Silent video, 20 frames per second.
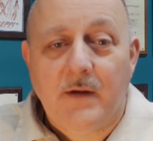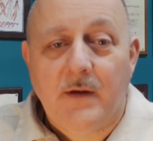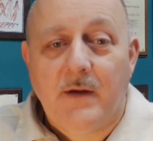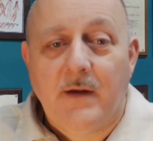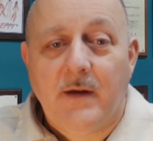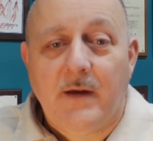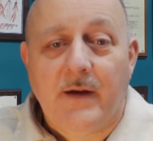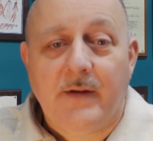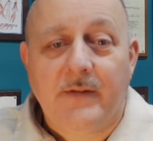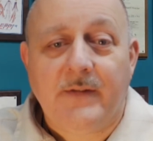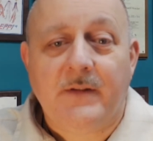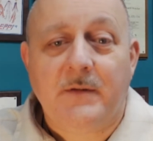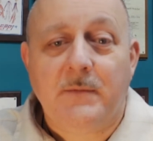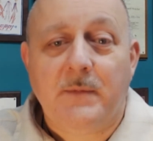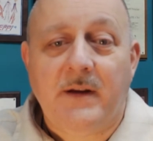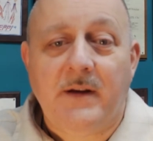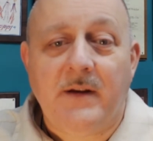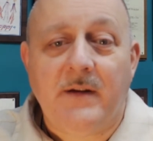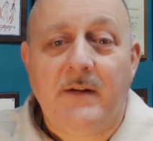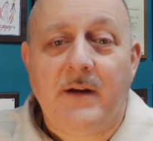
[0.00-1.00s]

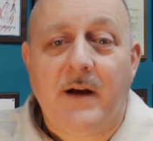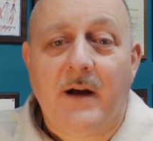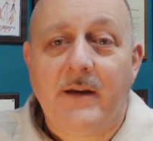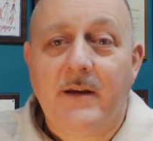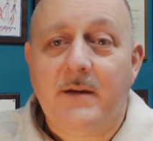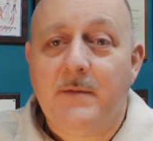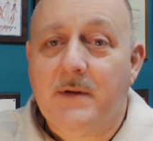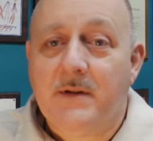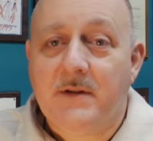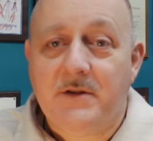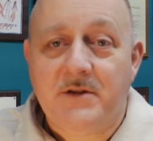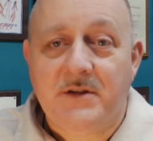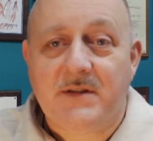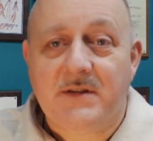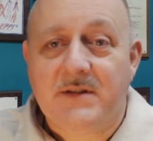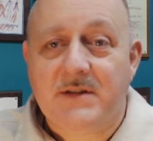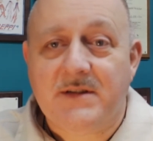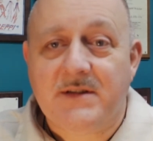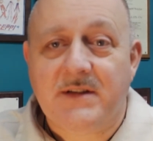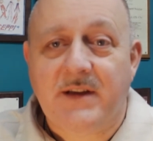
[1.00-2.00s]
estimating document,
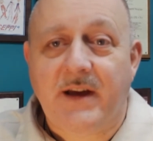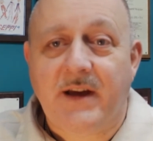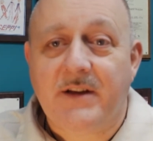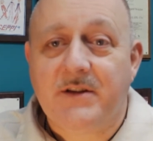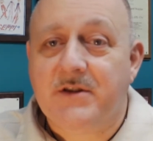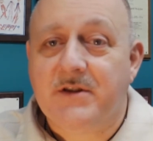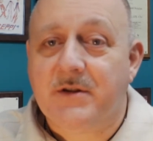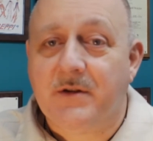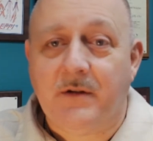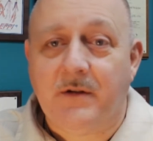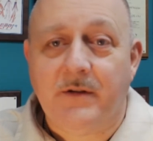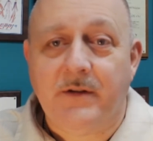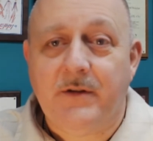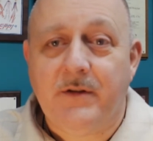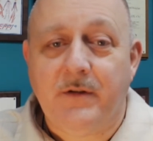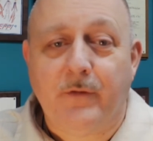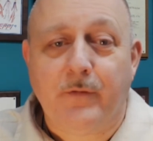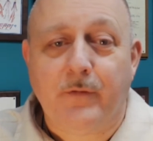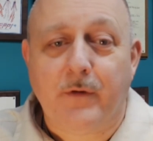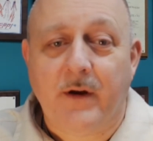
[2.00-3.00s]
just a sketch, only
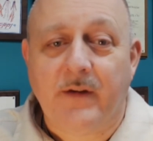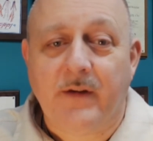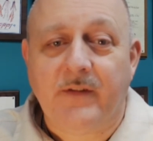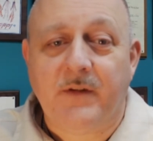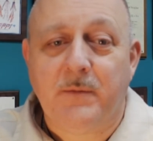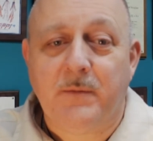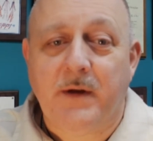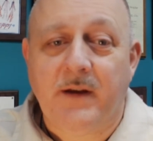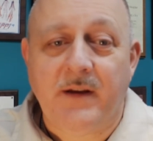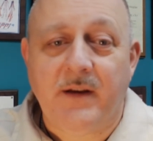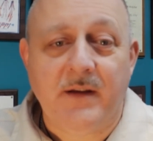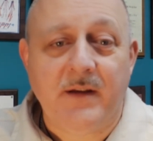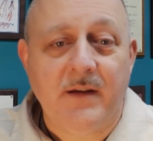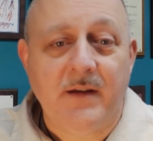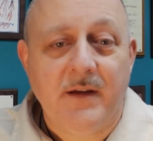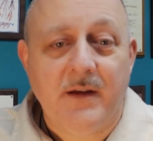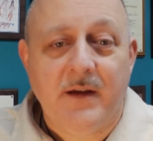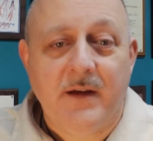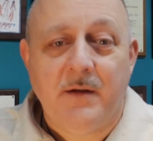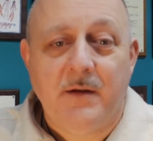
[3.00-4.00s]
used for estimating.
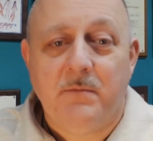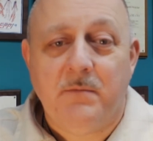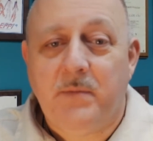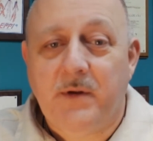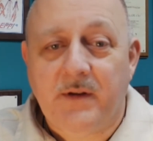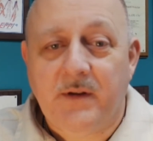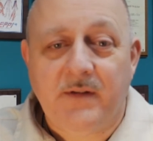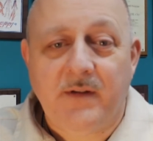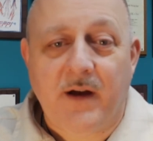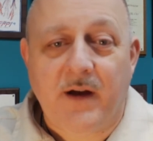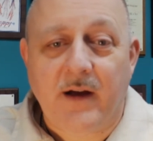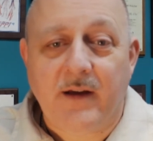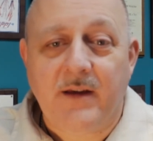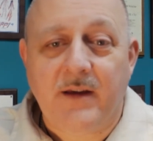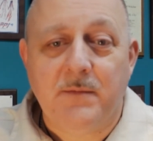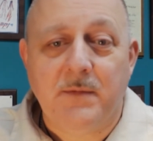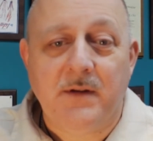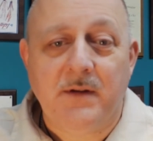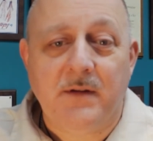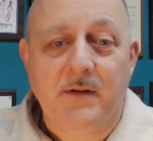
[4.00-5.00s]
Bid
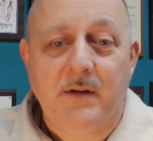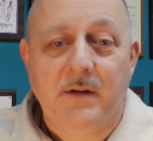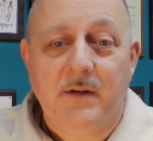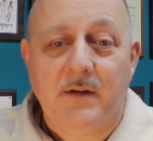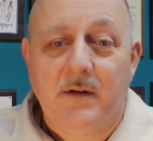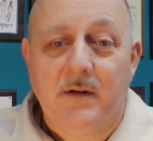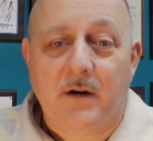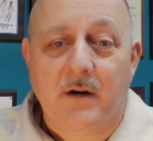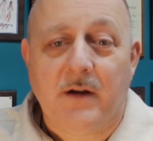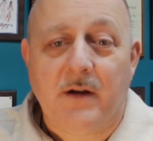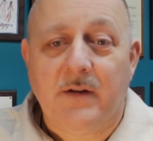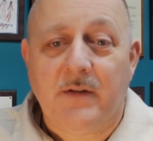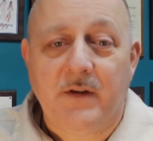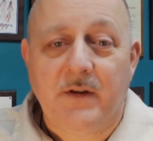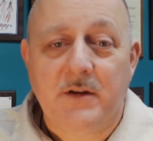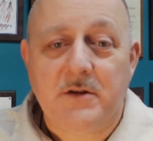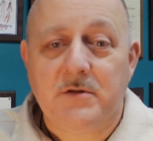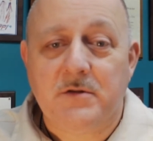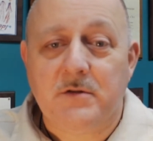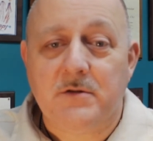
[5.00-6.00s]
document,
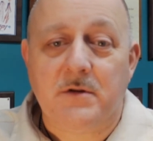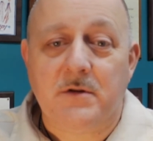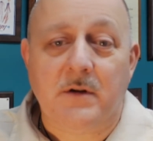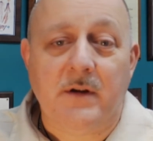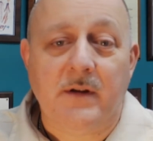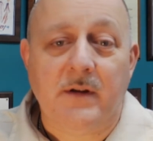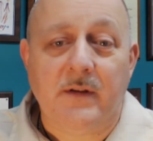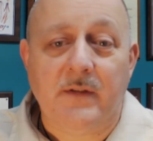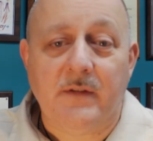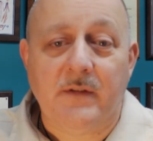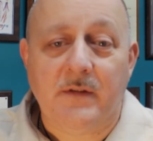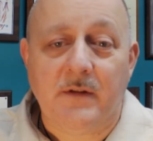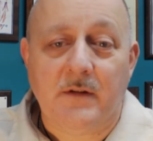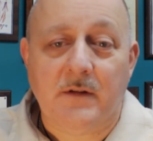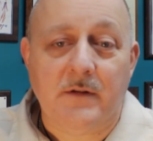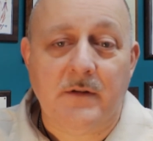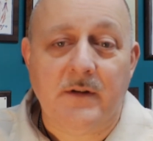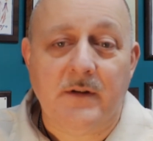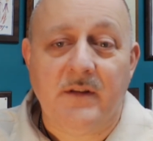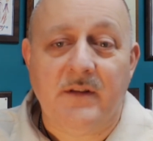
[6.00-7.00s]
architectural drawings,
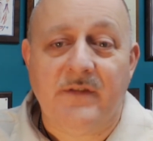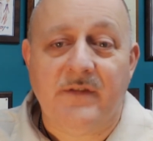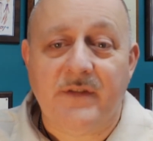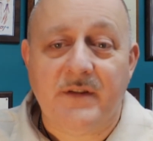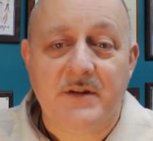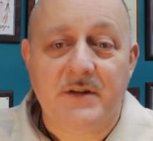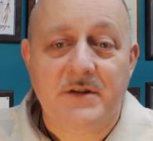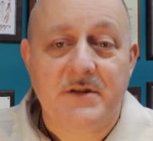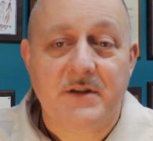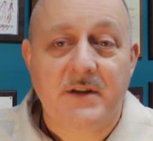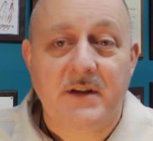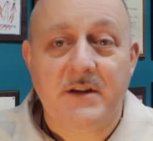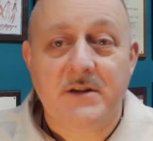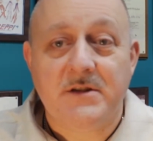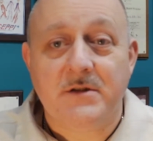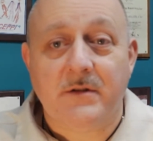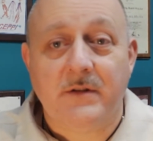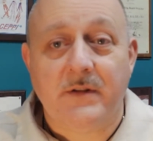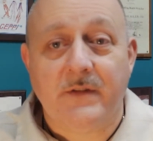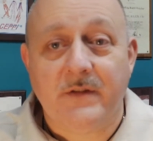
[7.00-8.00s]
including the finish
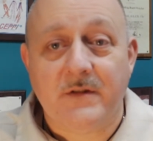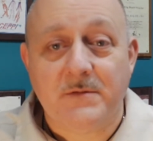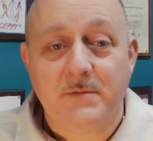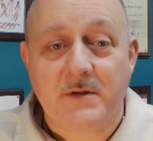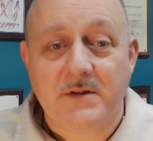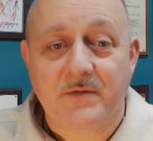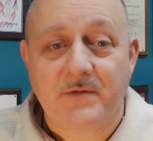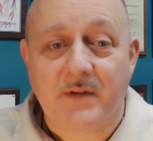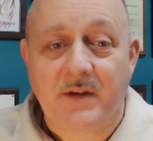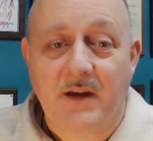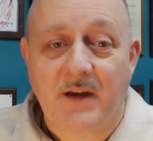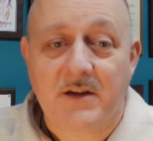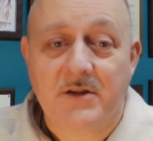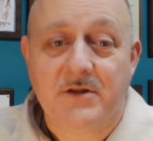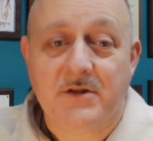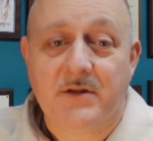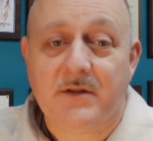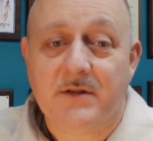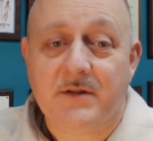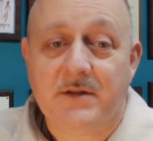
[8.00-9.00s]
schedule and the
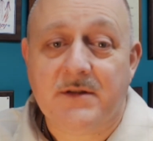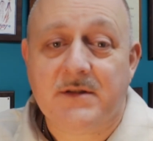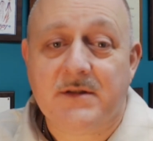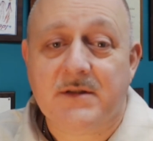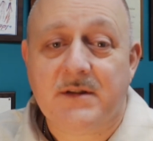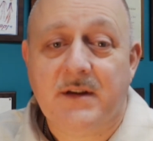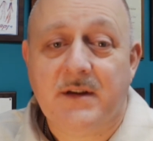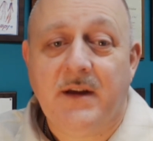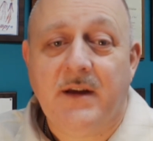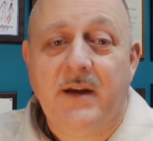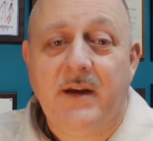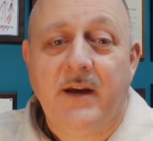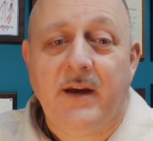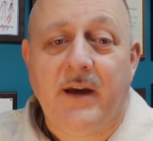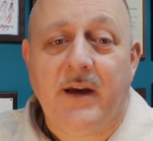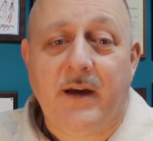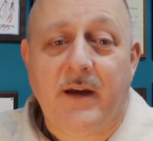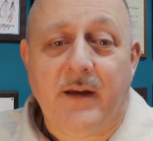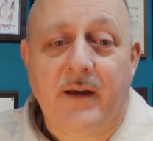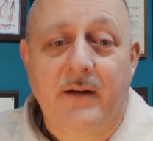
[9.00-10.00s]
specifications.
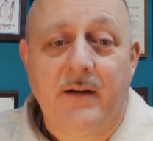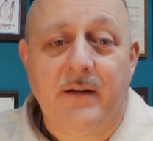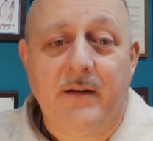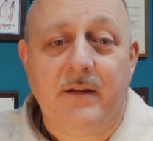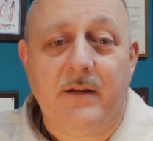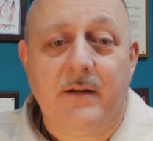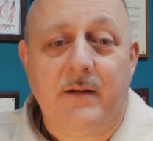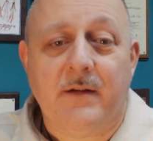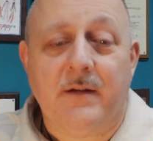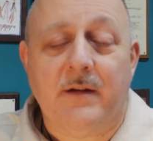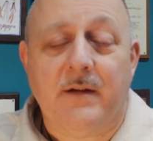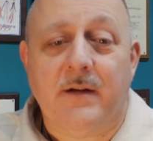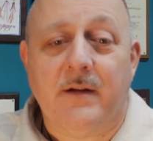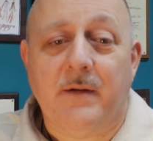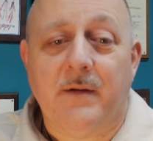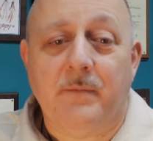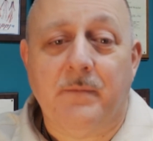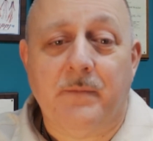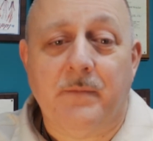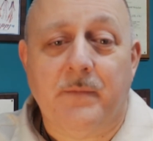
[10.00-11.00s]
And
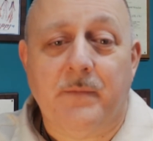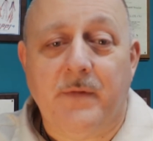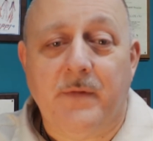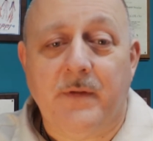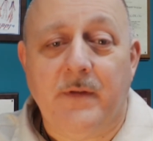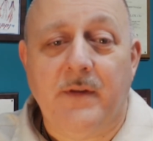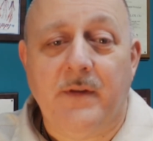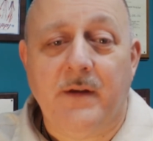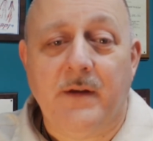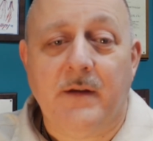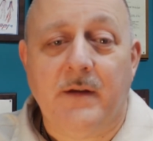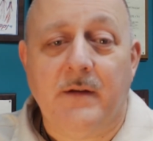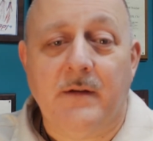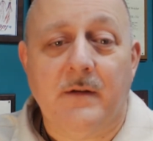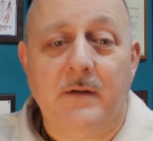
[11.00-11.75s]
then,